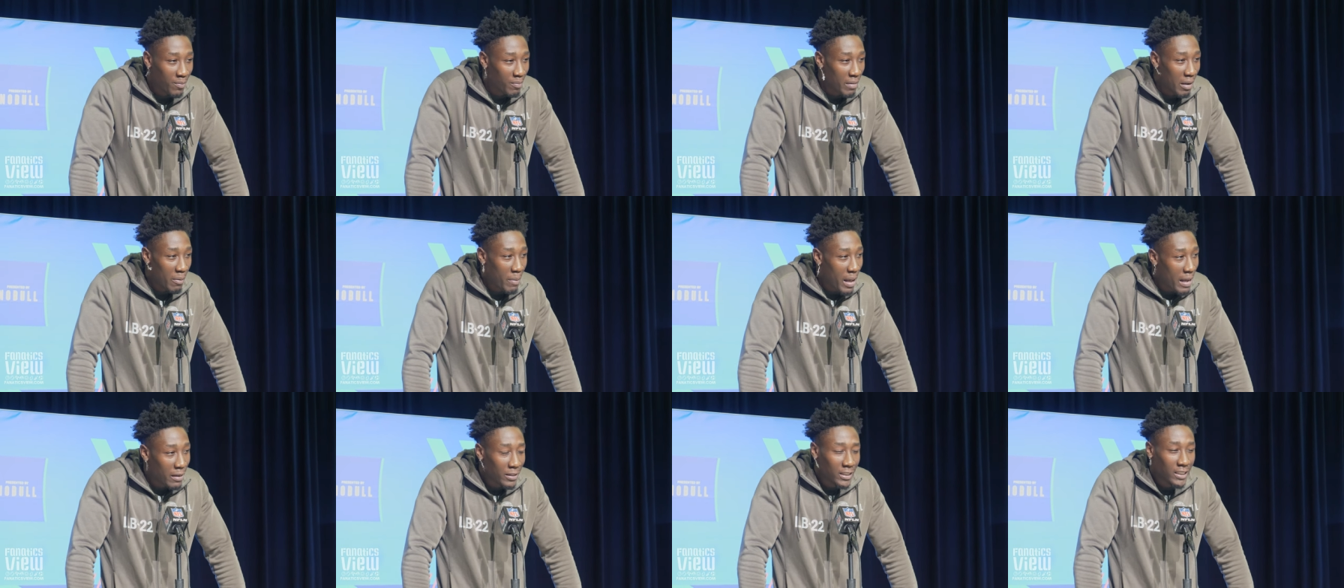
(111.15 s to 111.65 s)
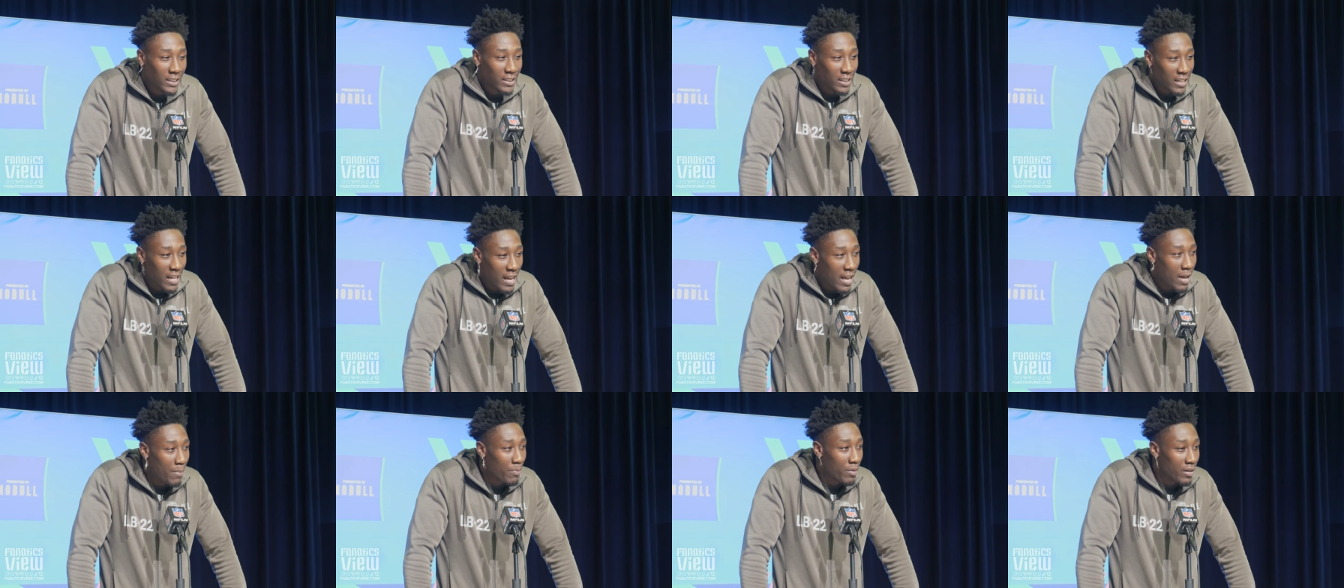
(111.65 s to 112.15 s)
I'm, I'm
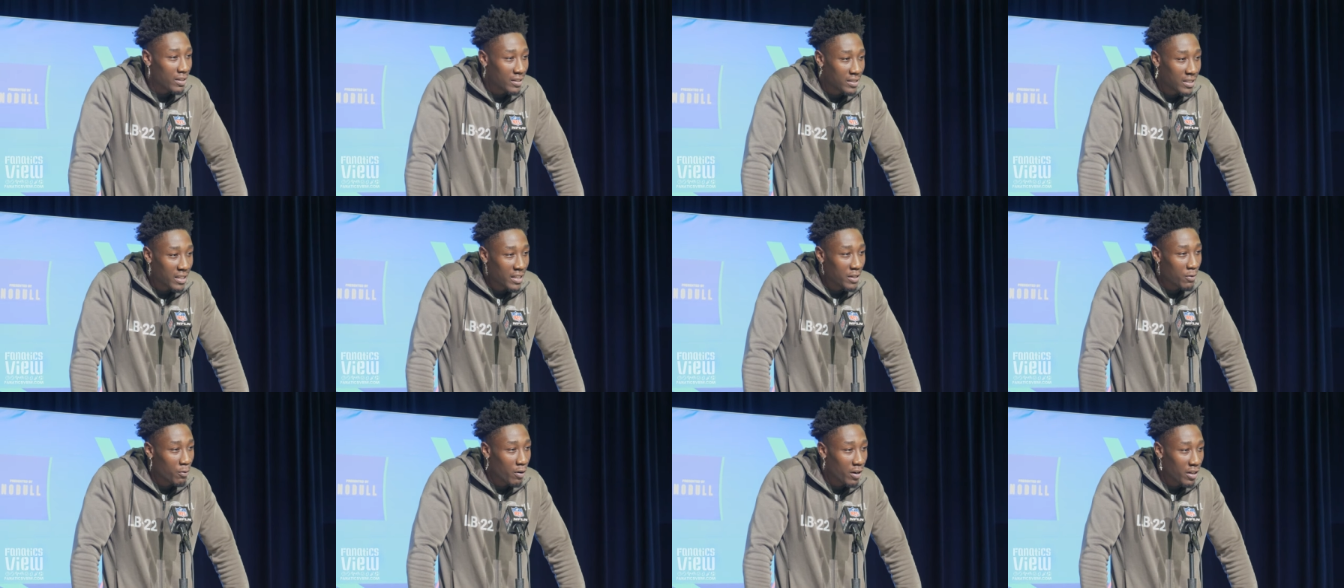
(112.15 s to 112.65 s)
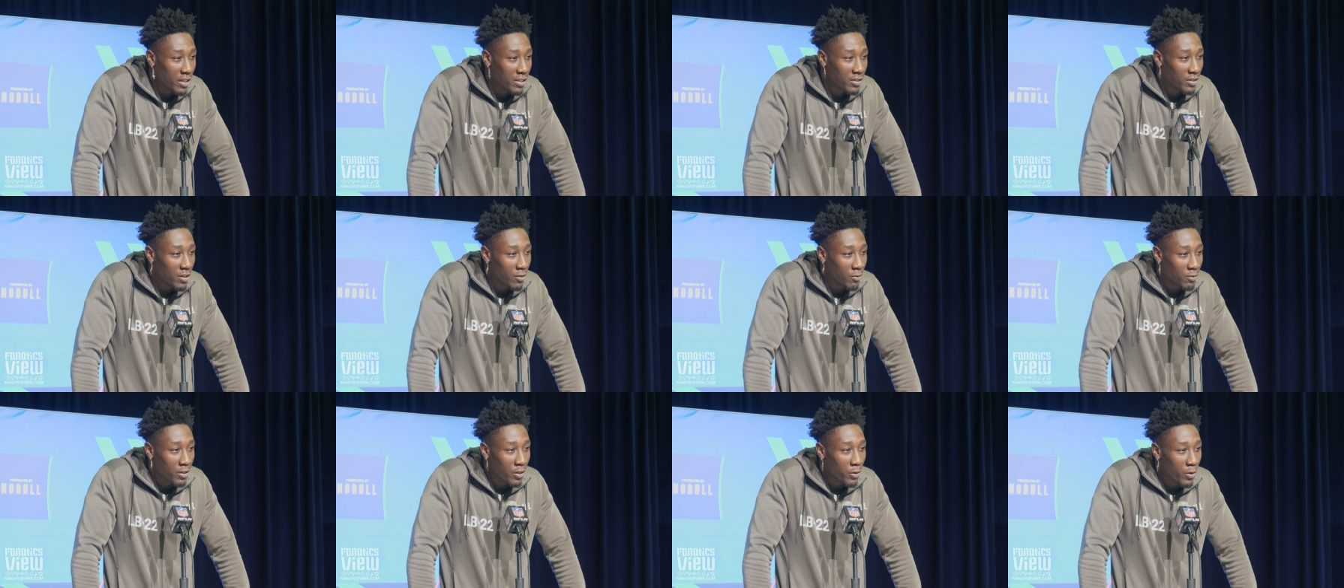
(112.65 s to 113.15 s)
actually happy to see what
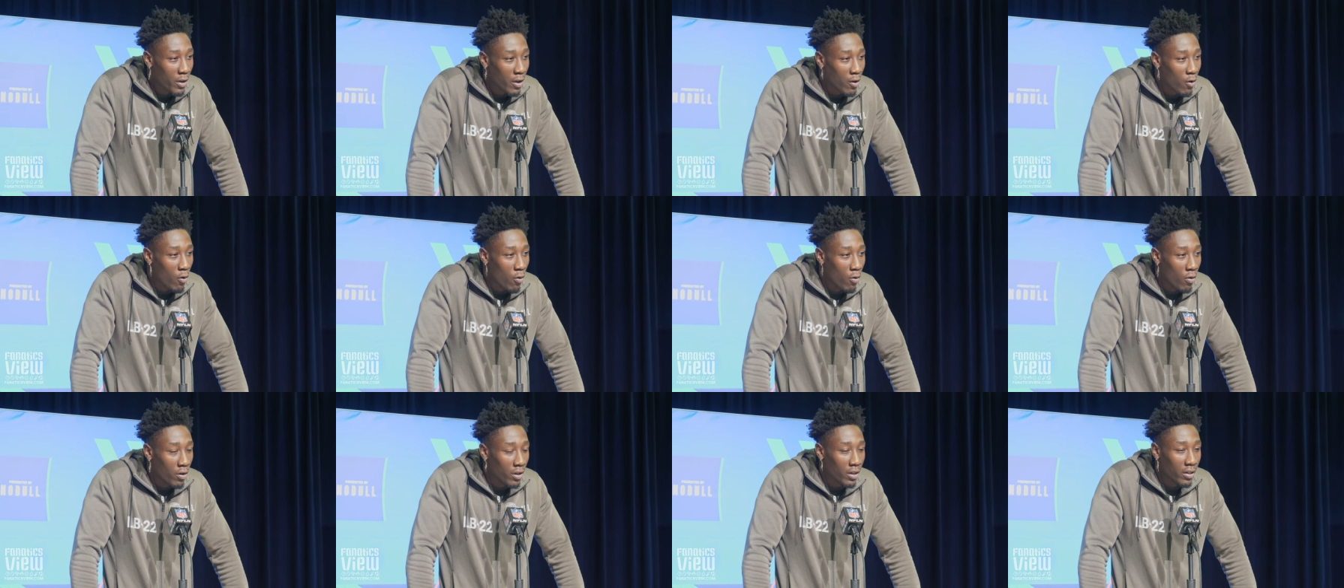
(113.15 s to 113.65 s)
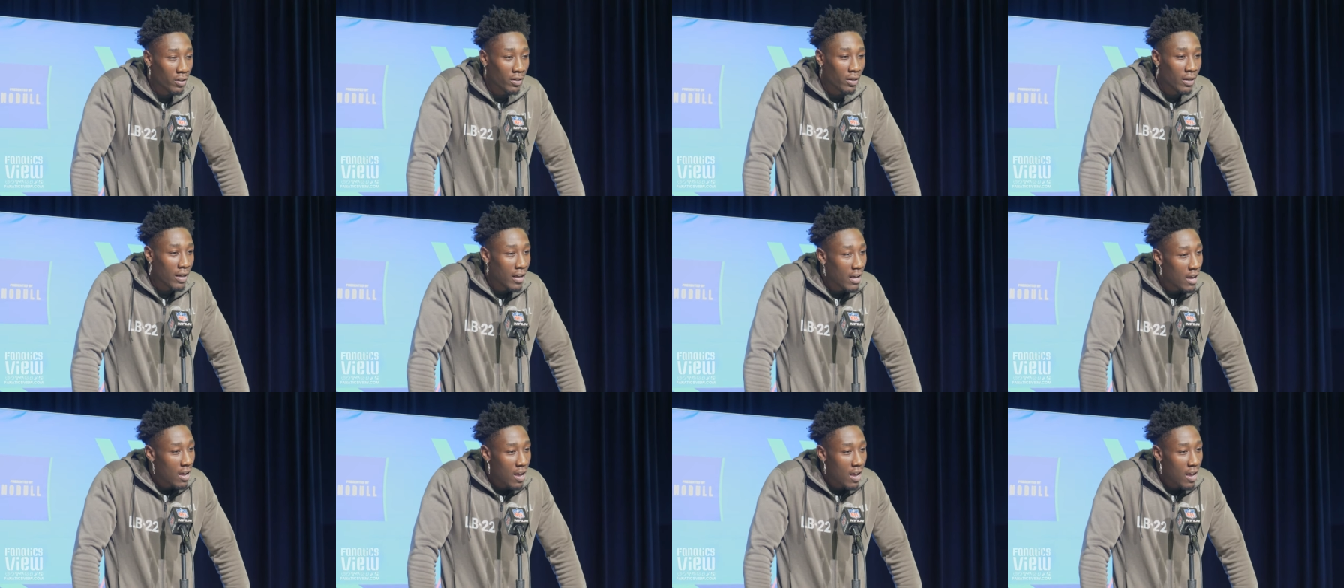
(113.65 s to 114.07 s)
he's going to do at Oregon.